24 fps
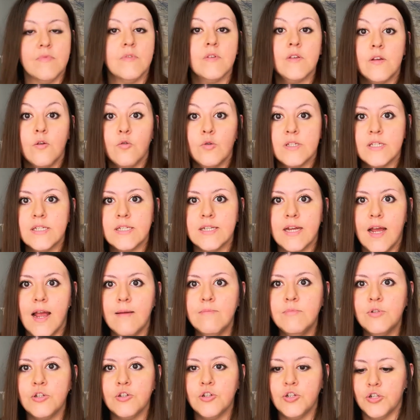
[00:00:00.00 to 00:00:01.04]
it's
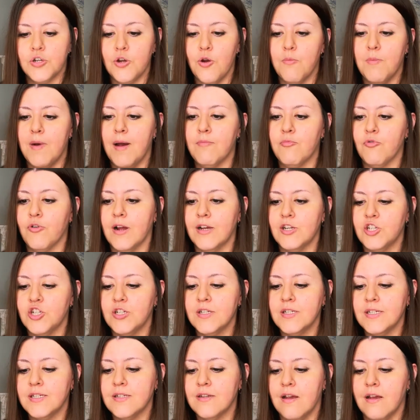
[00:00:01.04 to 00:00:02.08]
time to show my
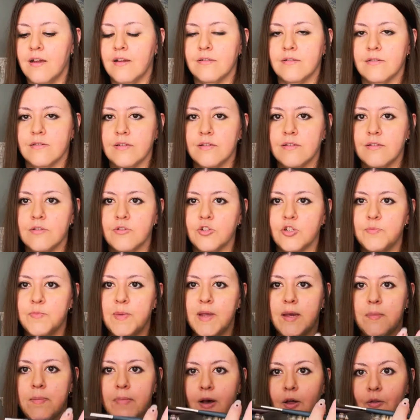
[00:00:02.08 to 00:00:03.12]
brushes and to
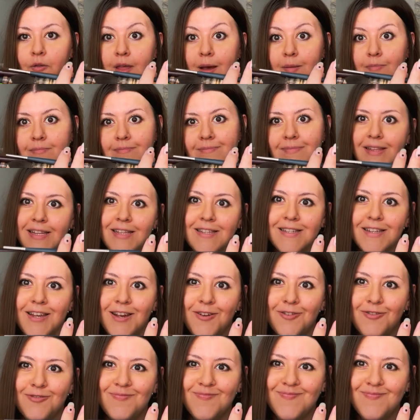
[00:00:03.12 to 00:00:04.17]
speak about them. Let's go.